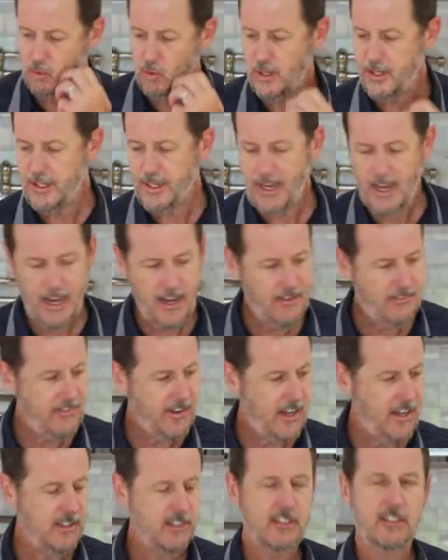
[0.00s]
1.5
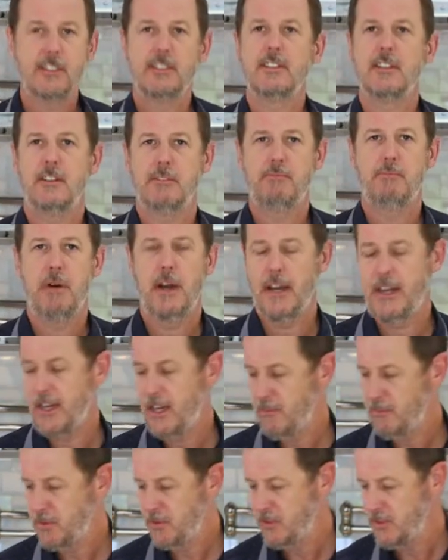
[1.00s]
ounces of
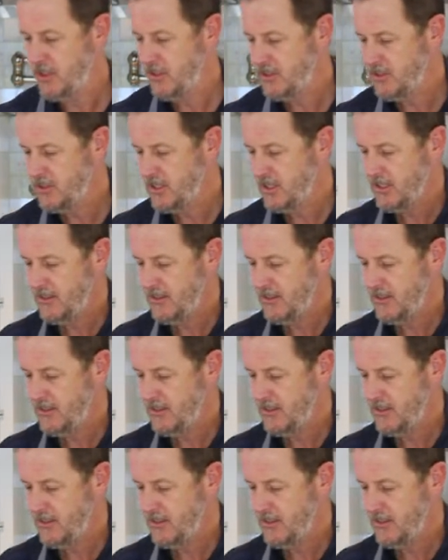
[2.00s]
pineapple juice.